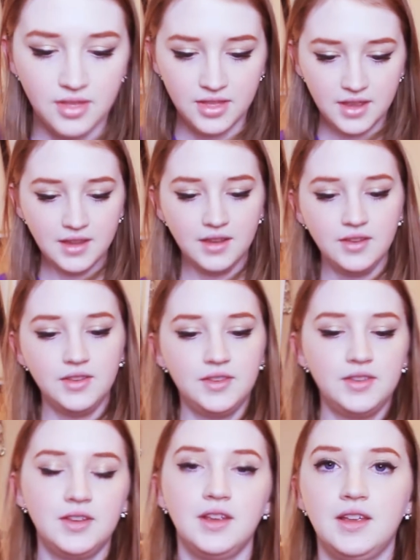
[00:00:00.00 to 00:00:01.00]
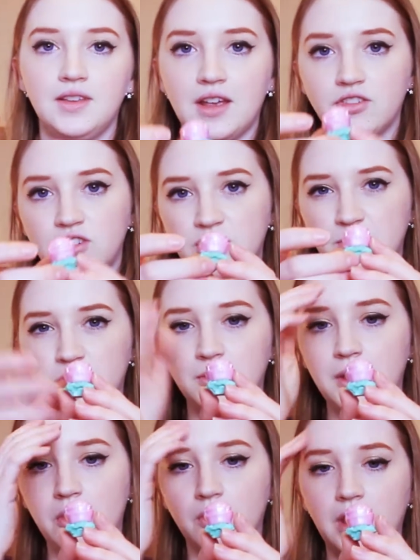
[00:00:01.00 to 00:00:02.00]
This is actually supposed to
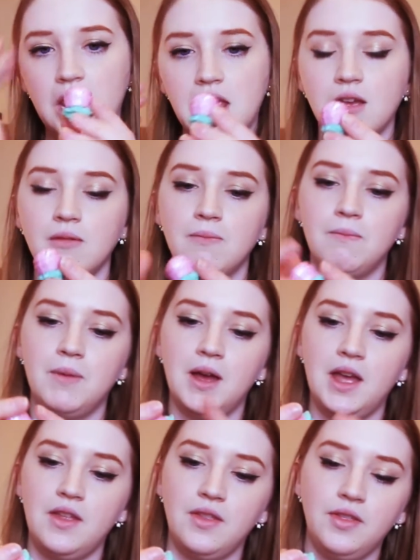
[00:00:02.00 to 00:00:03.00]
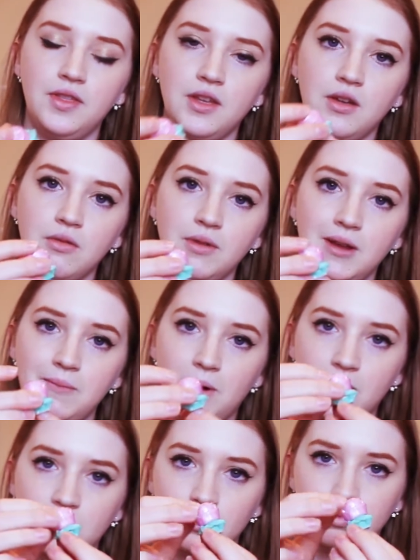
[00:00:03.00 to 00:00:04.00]
be a ring, but the ring
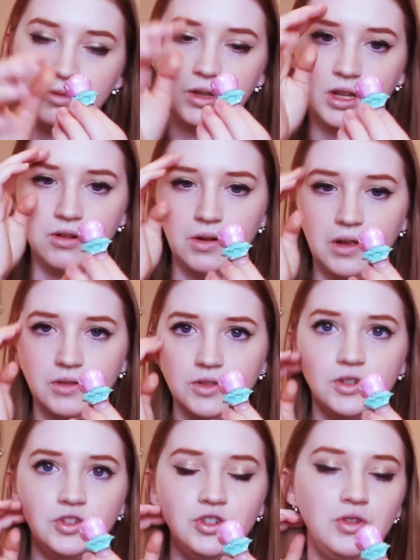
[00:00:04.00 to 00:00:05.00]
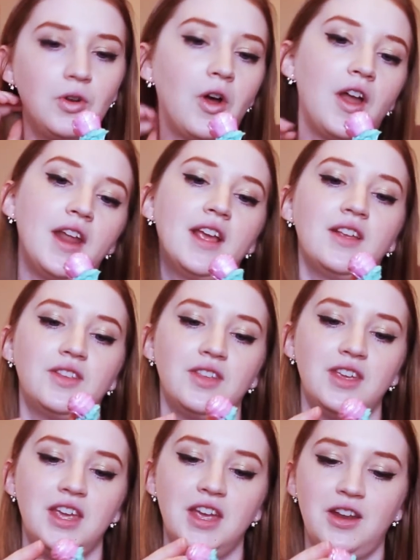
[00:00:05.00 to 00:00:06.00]
part's really gross and chewed on. I guess the
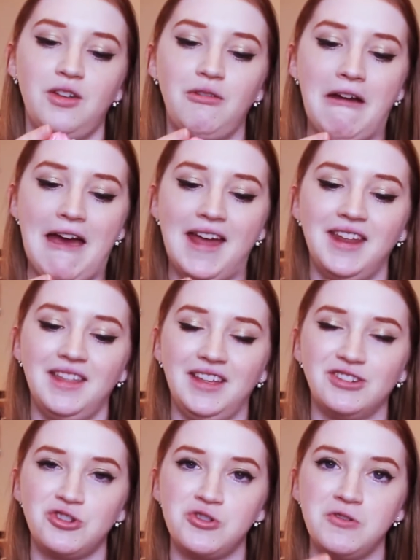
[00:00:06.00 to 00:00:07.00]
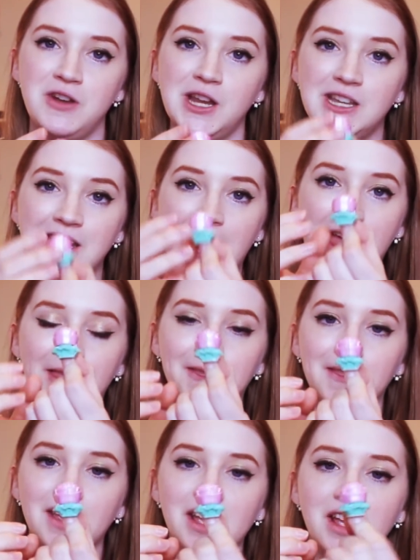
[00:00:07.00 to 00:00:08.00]
kid who had it like chewed it to death.
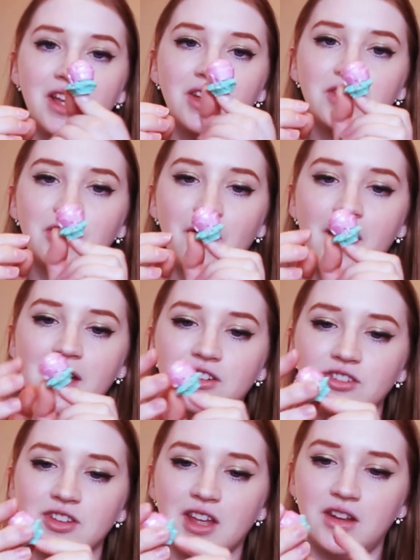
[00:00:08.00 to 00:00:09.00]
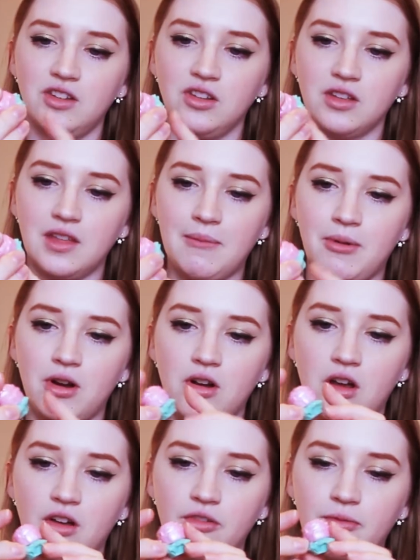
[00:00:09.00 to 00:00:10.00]
So I just kind of took that part
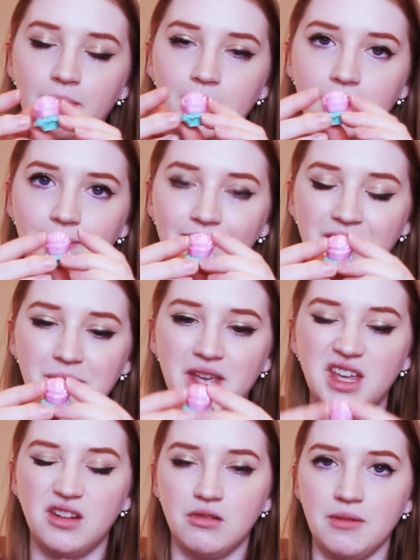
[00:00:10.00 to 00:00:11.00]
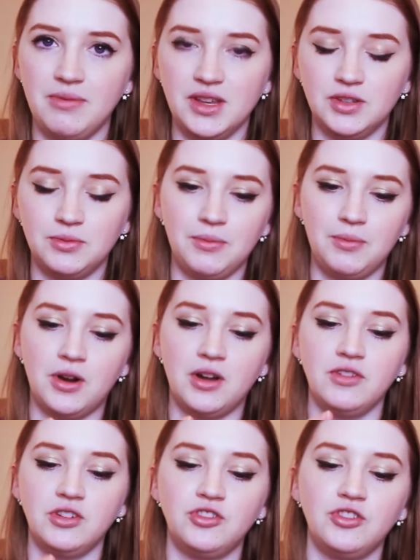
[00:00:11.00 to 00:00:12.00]
off, but I might get a replacement part
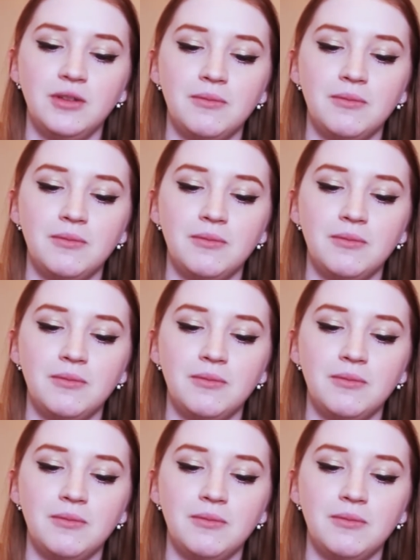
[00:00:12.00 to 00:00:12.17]
eventually.